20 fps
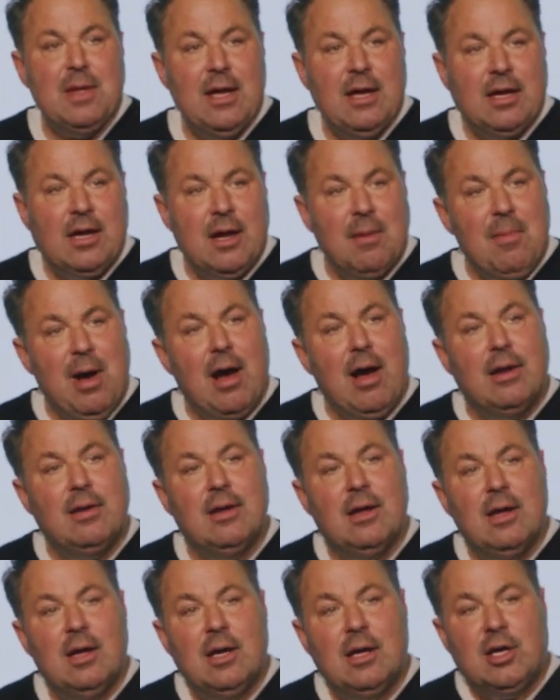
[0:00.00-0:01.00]
Come on,
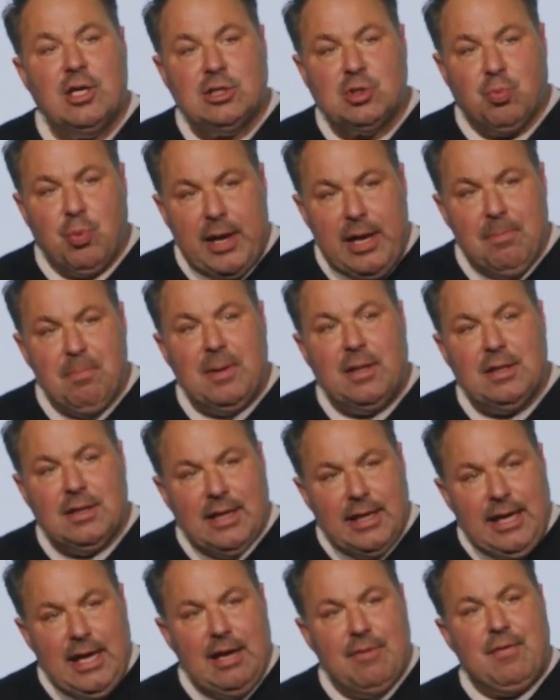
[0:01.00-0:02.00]
because we
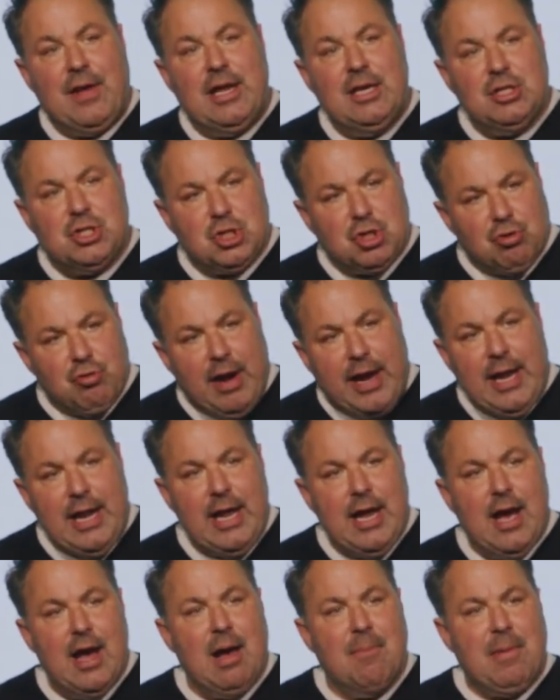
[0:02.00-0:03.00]
believe in training
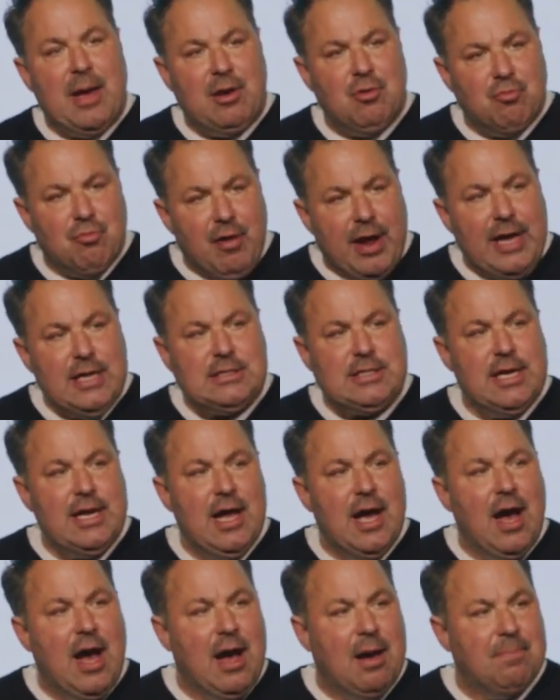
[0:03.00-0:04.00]
up and raising
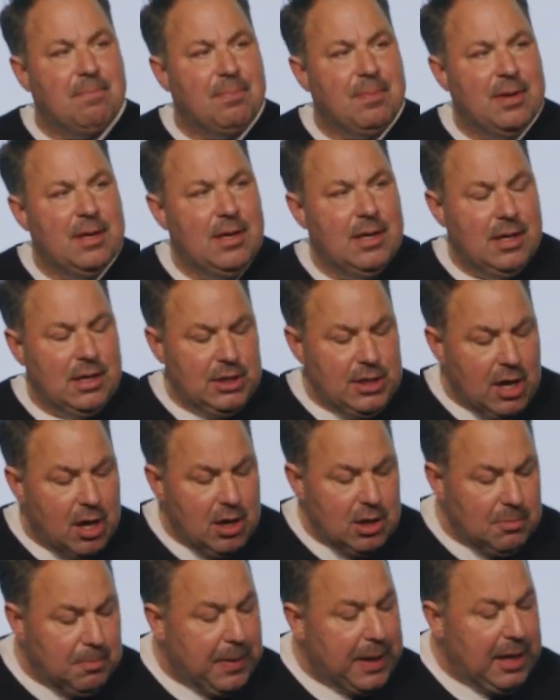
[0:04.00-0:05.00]
up
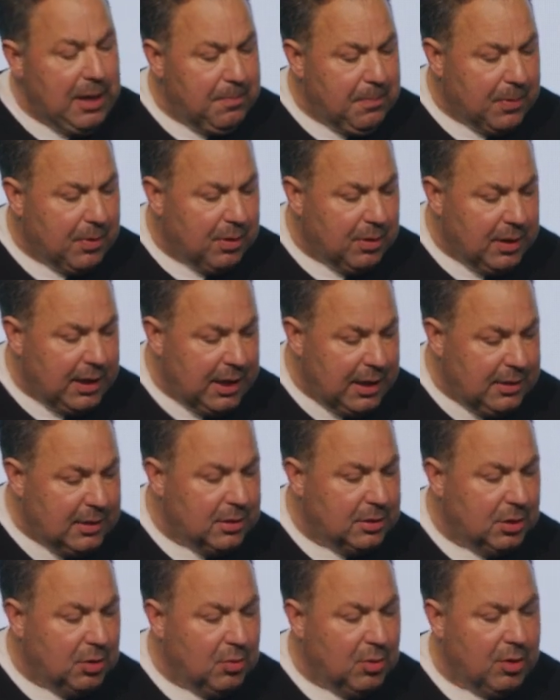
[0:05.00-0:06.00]
young people in the
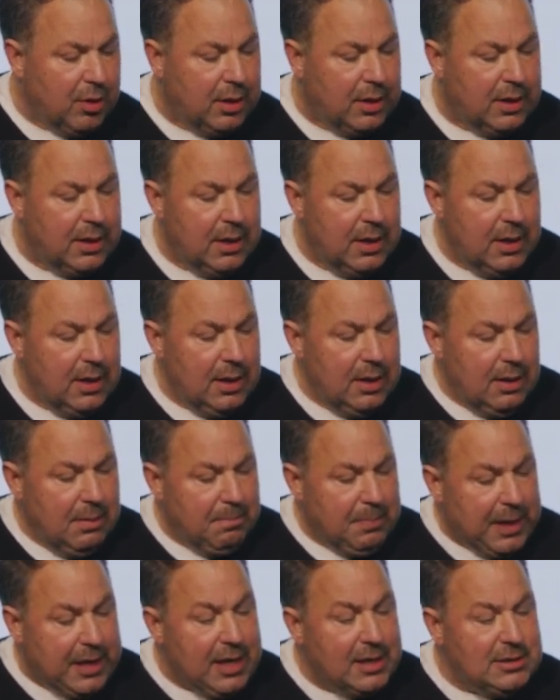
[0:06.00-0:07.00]
Lord.
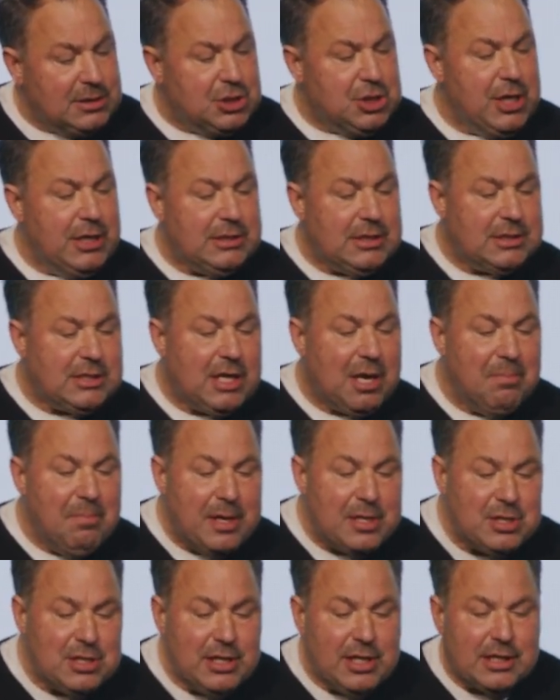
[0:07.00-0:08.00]
Because Jesus
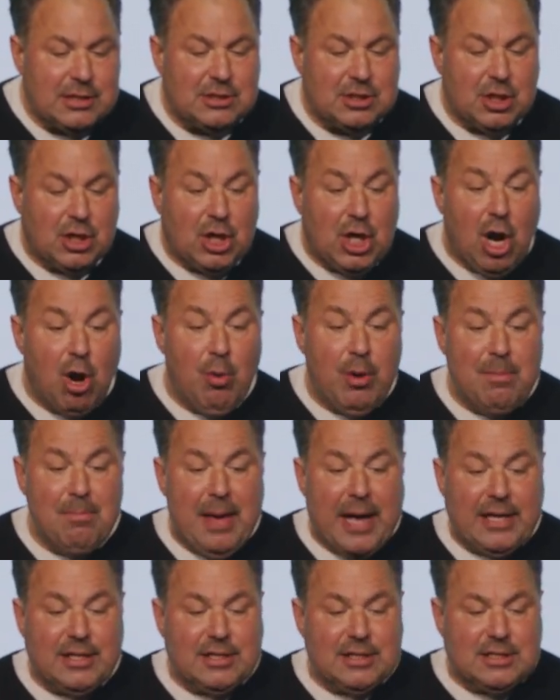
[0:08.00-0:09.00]
commissioned us to go and
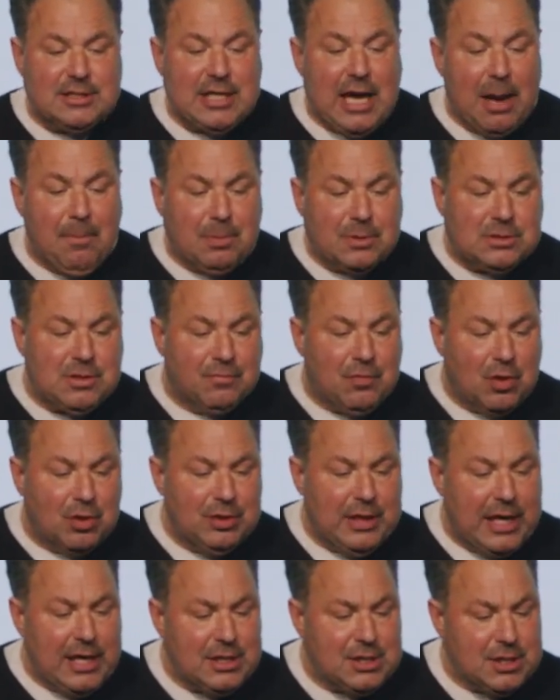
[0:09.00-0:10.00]
make disciples of all
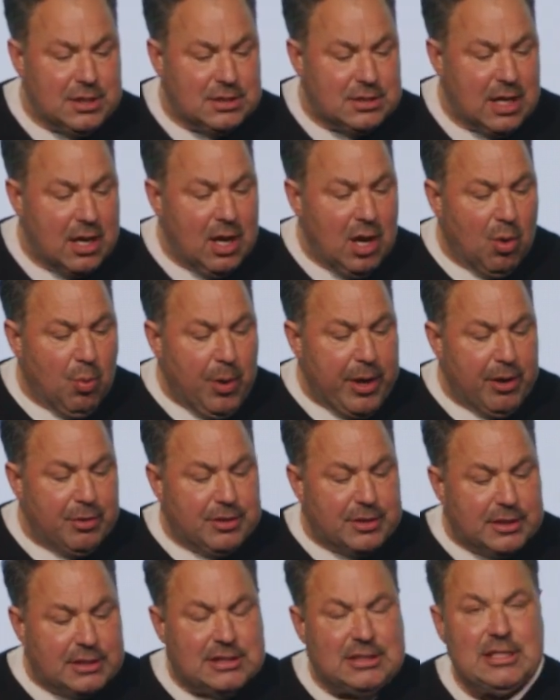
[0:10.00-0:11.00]
nations, we are
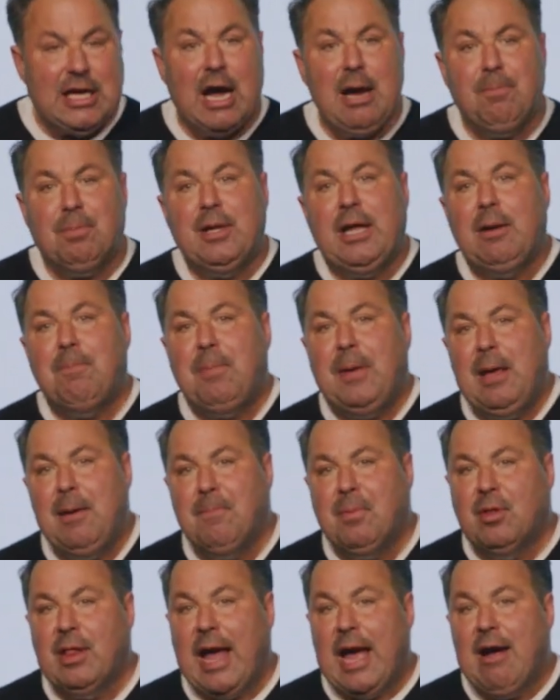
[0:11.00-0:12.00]
discipling
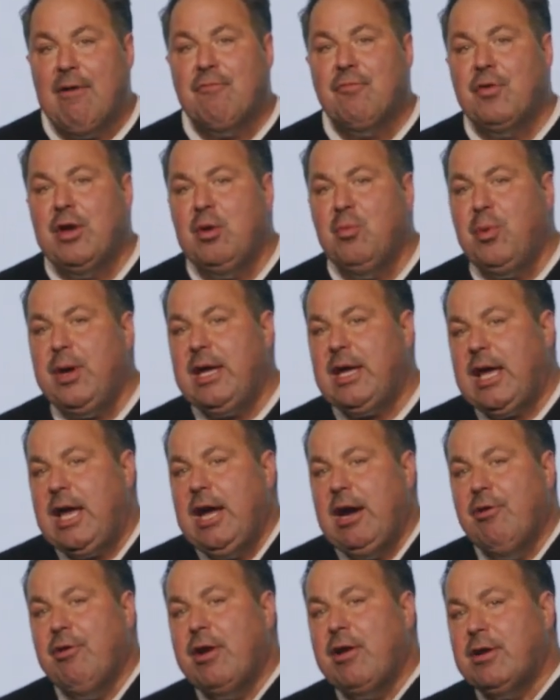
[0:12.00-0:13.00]
people every week
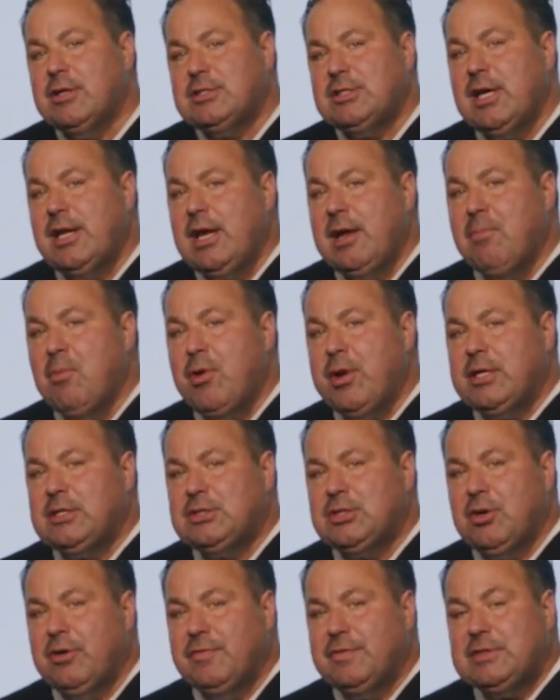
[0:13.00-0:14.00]
here at our Sunday morning
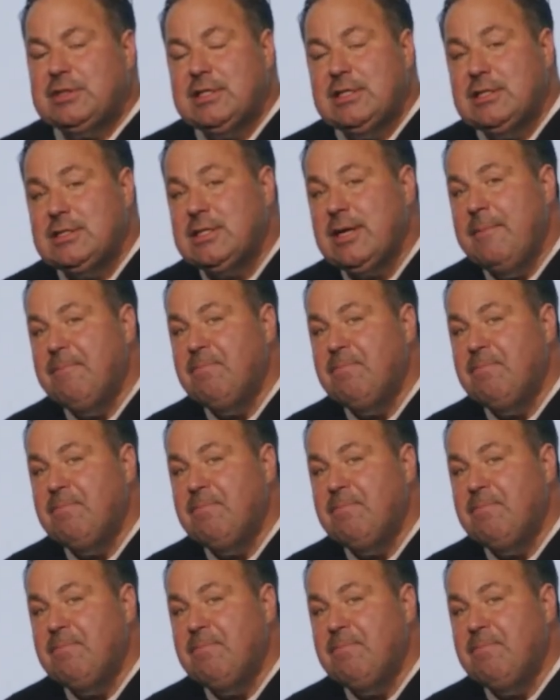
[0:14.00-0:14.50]
services